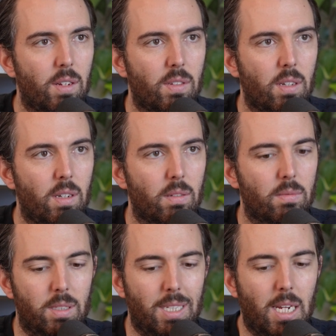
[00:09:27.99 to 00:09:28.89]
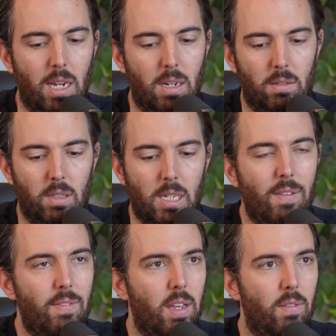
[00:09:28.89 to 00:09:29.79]
is that you're seeking
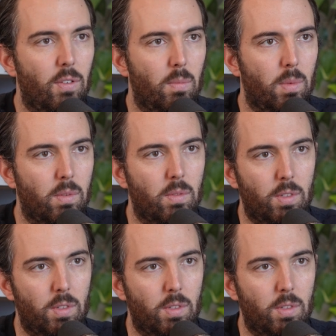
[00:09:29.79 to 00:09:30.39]
safety from